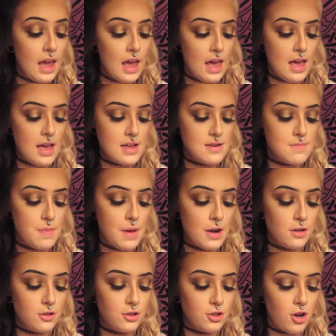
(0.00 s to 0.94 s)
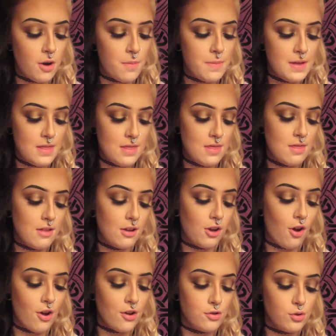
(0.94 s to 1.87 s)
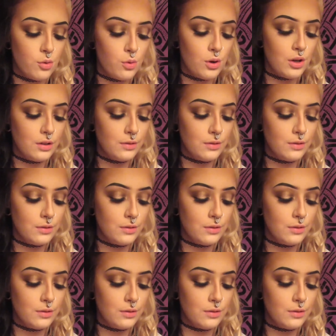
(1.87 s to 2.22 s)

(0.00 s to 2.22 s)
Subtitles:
and better sharpen the contour.